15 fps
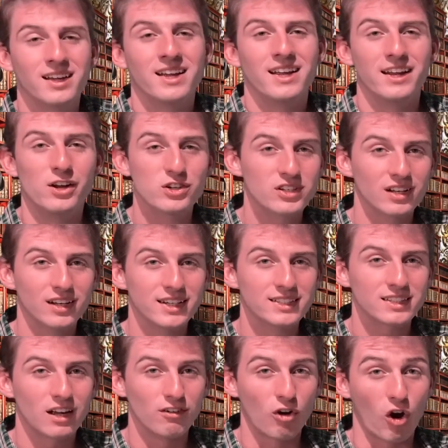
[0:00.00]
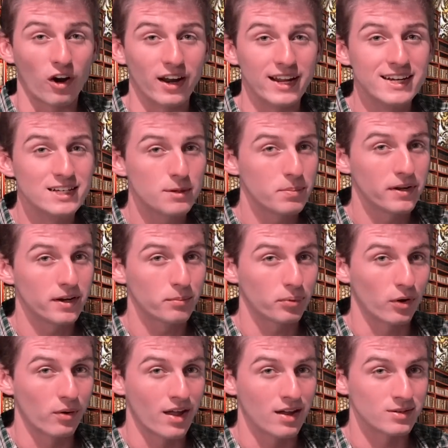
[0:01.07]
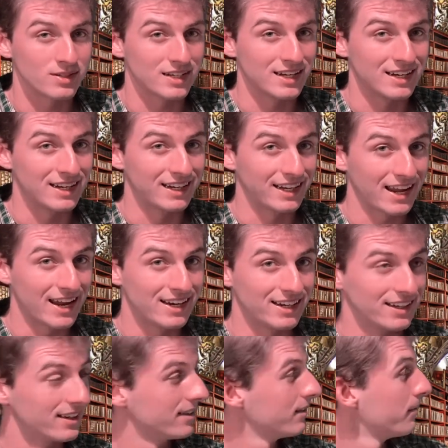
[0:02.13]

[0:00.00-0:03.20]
Here's a list of our independent pronouns in Akkadian.